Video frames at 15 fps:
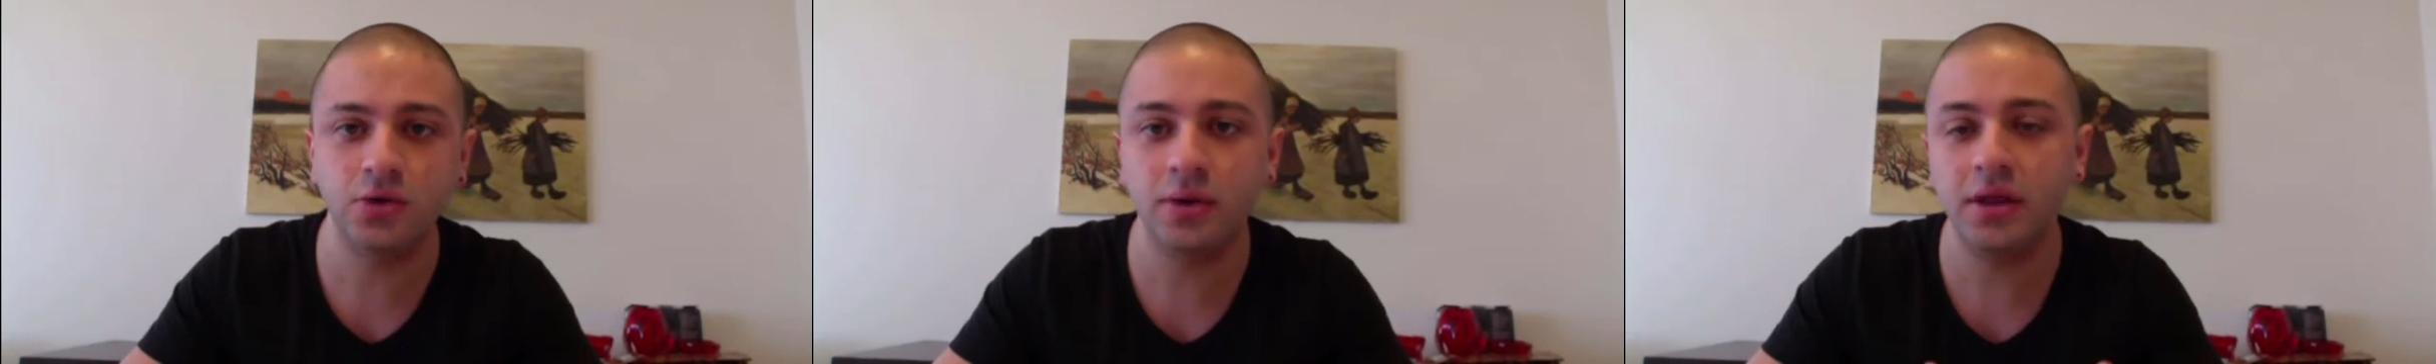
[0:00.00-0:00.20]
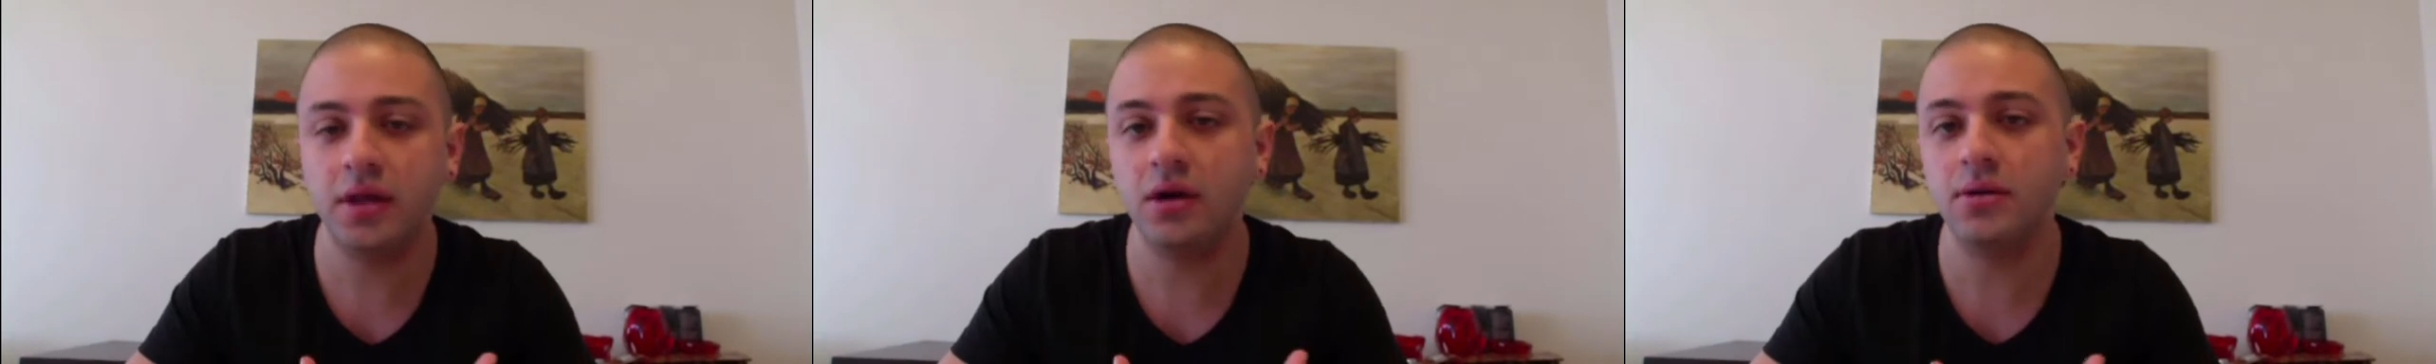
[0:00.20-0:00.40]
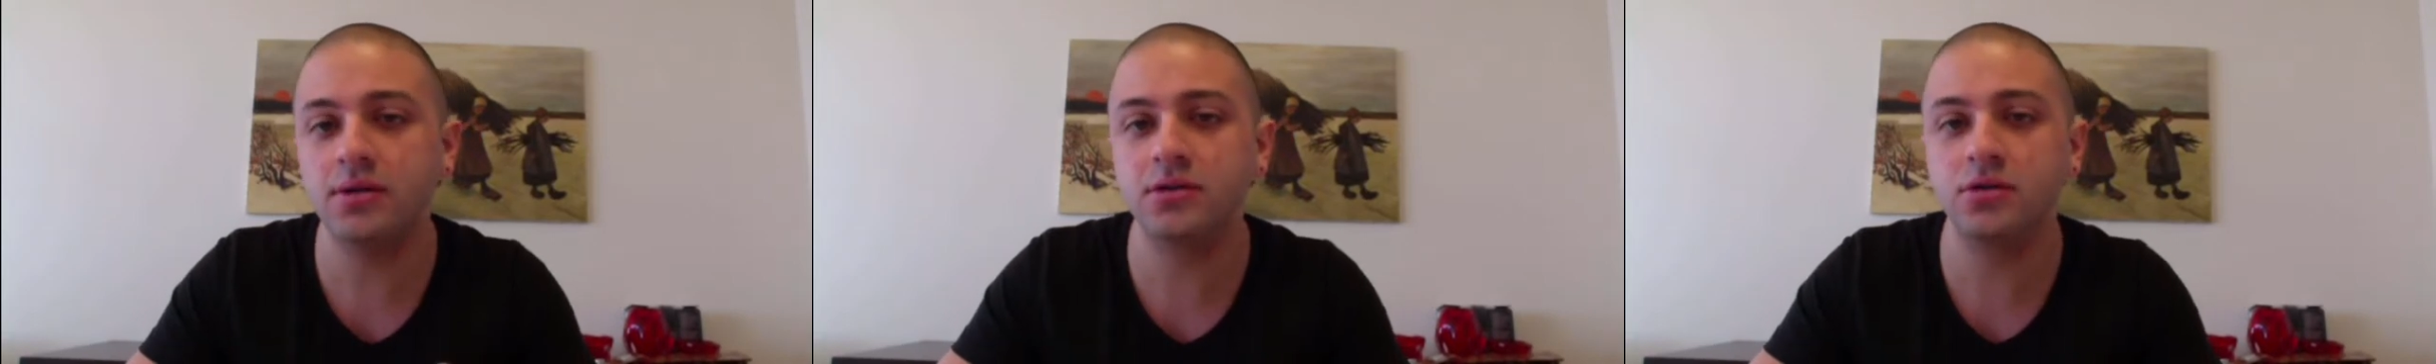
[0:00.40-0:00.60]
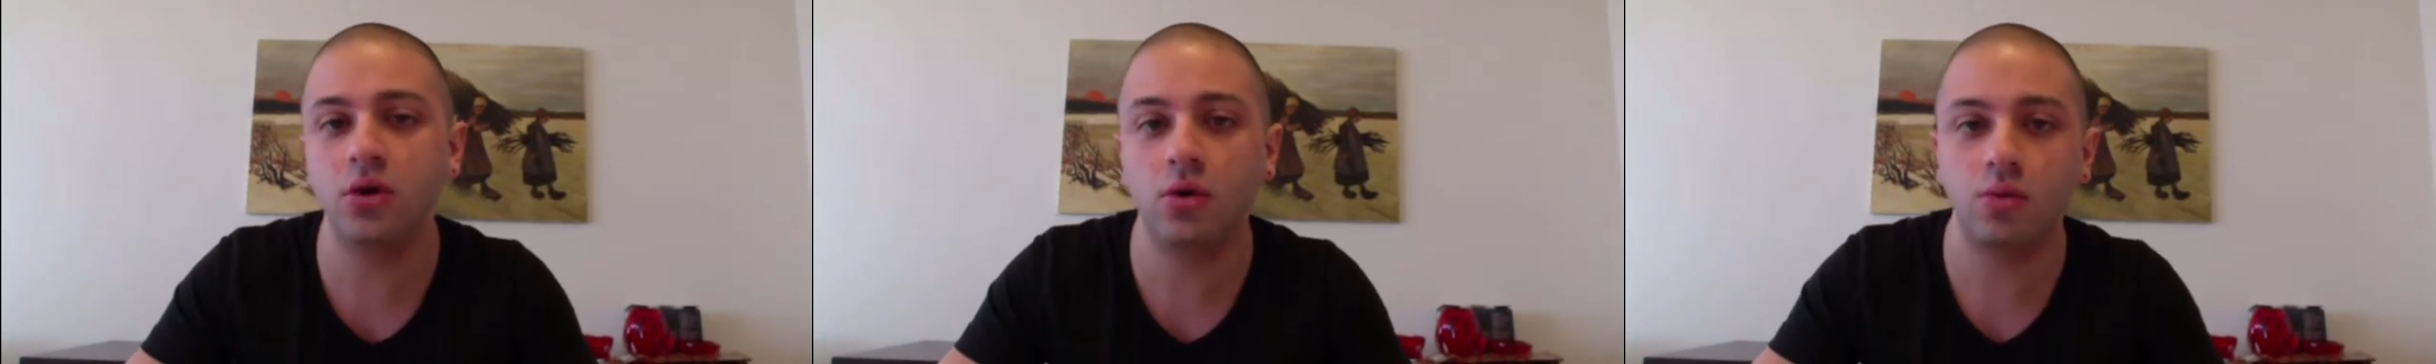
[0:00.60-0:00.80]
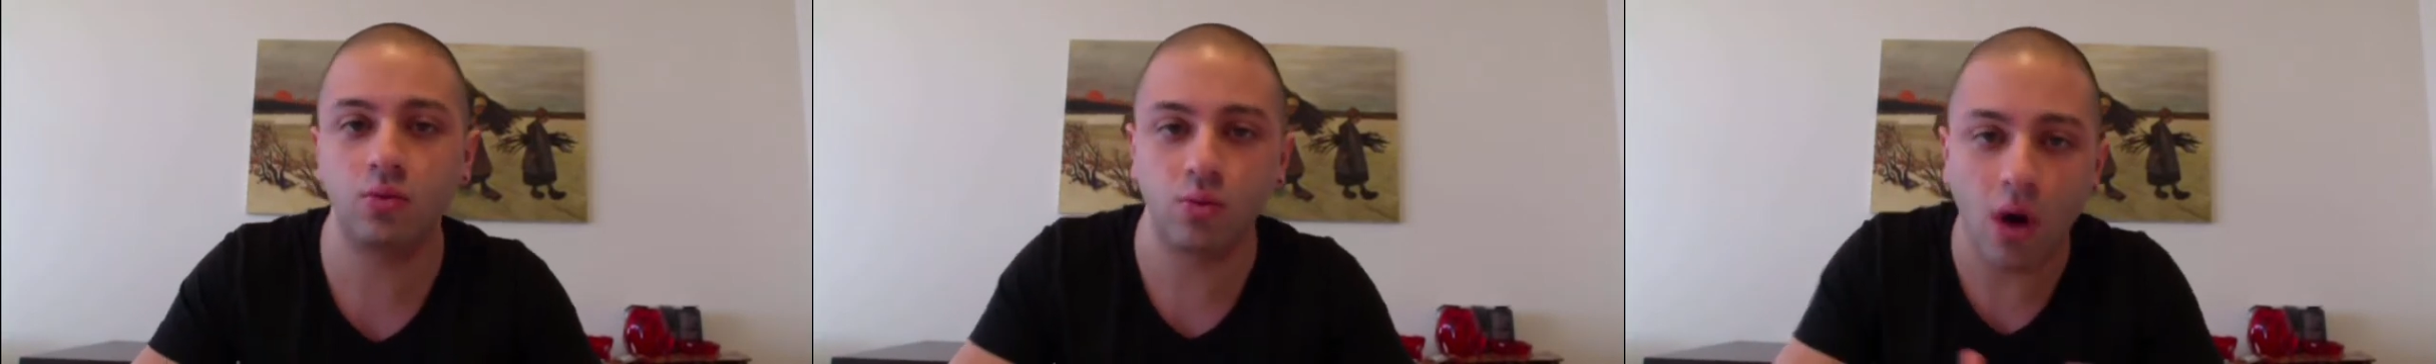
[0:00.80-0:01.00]
so that there is
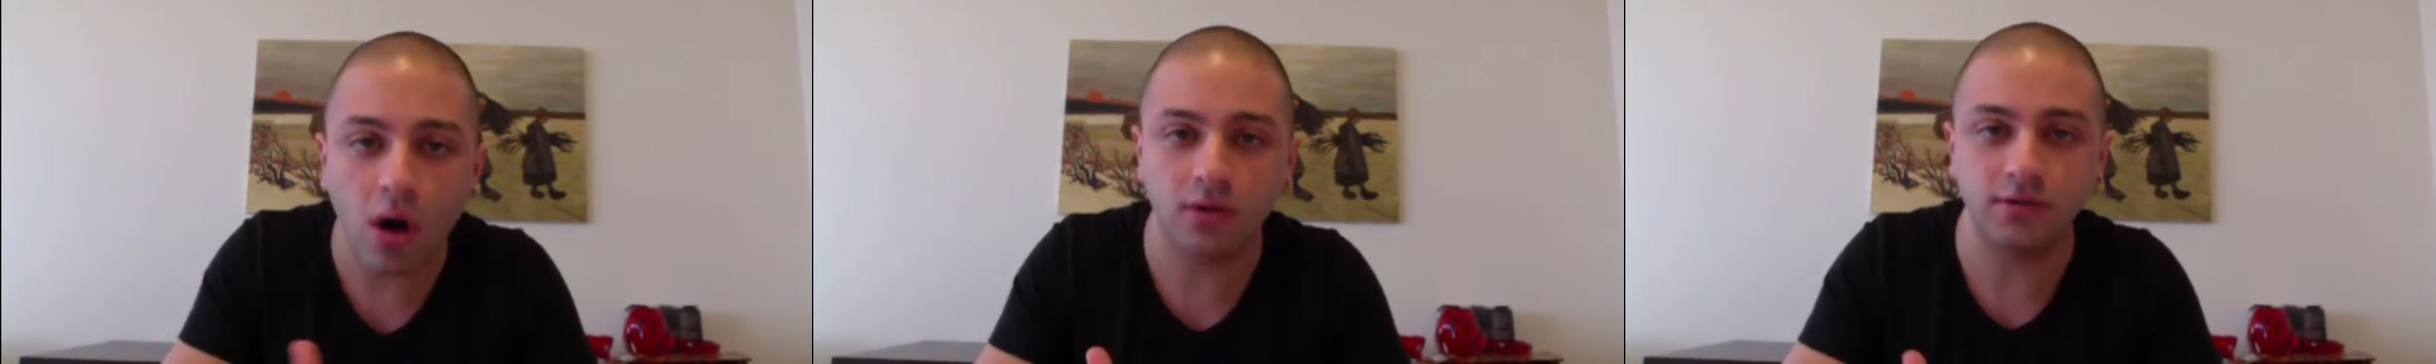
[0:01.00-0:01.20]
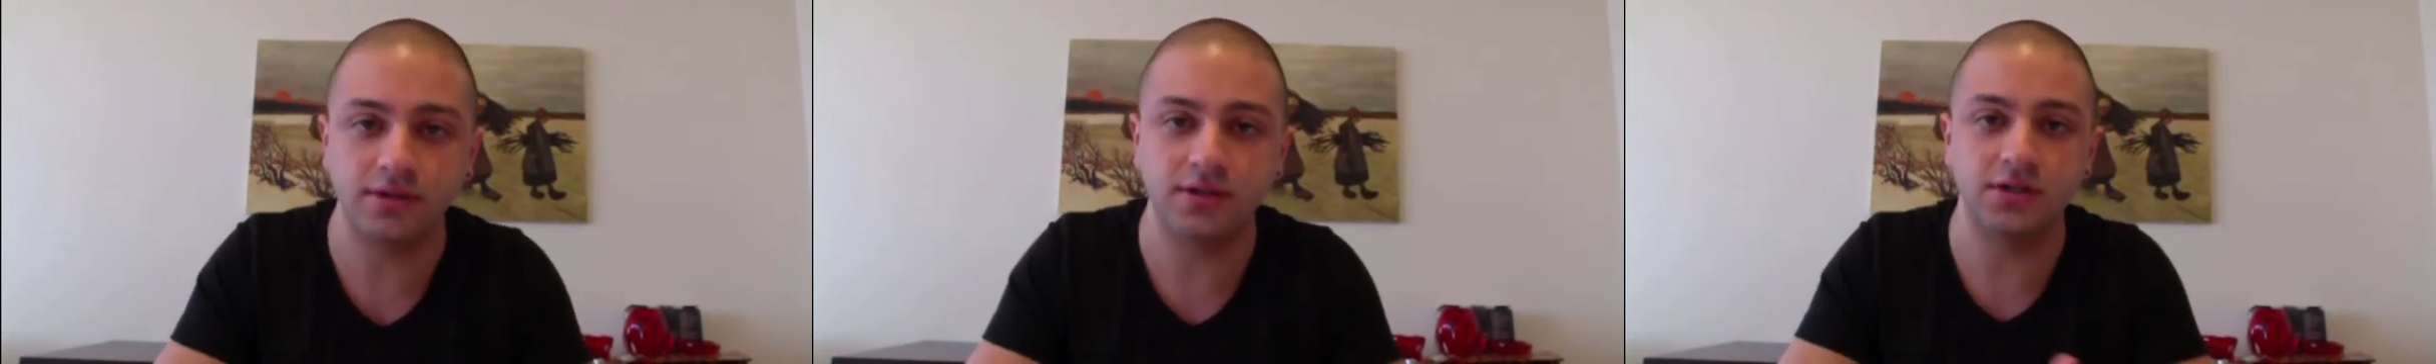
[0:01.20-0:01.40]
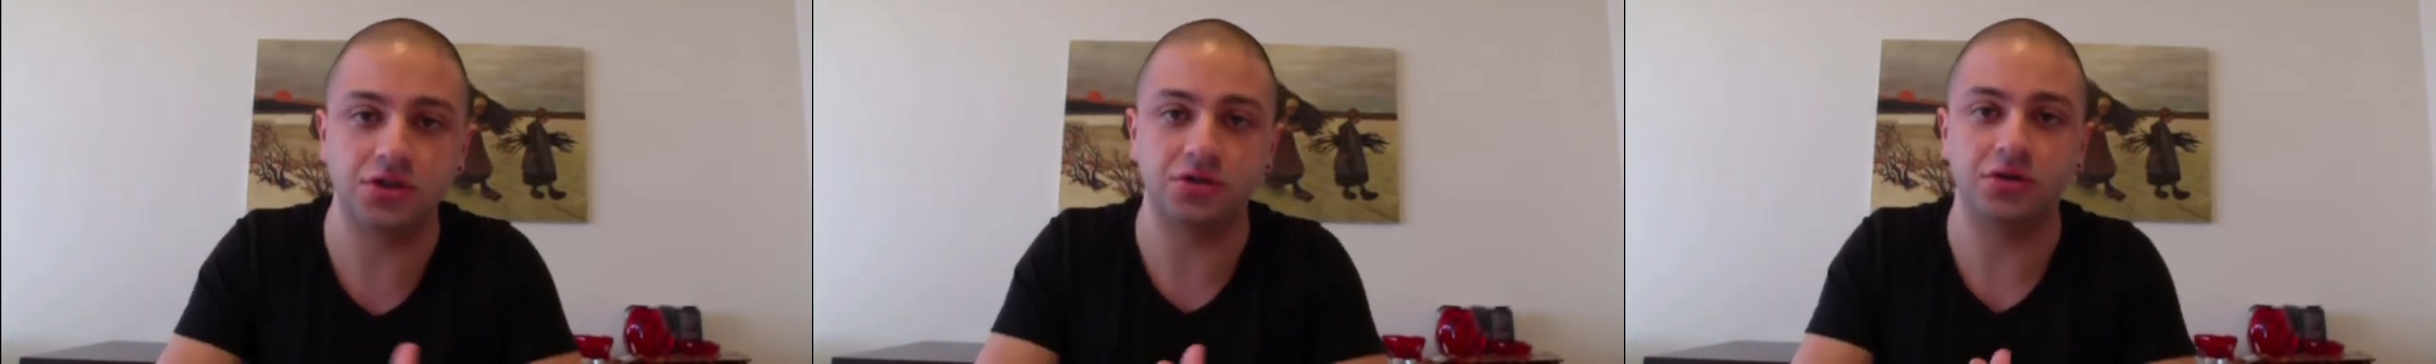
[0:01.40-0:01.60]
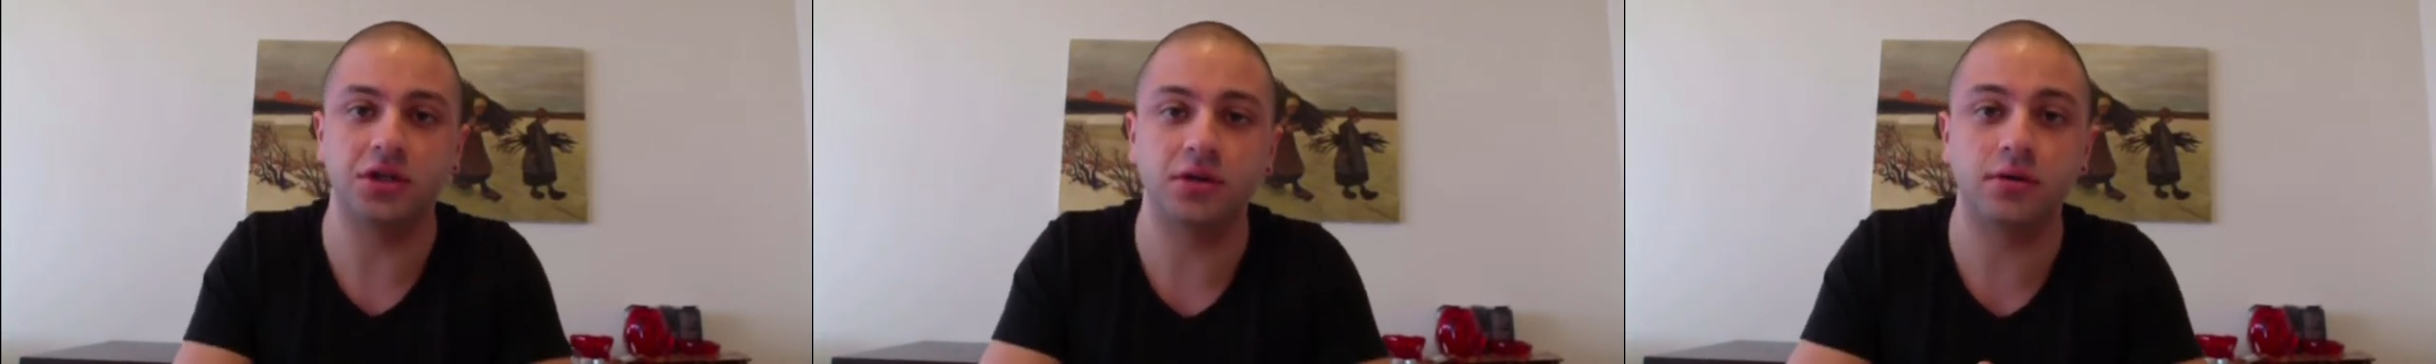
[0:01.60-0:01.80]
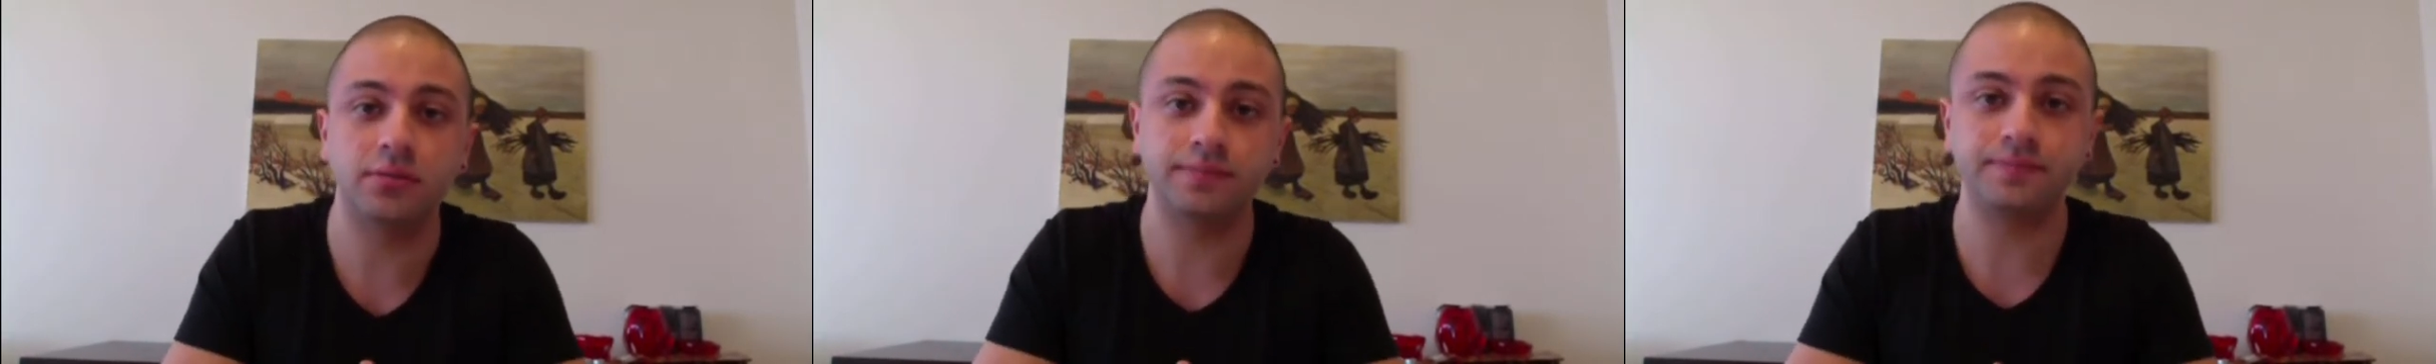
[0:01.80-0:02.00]
no wrong decision here.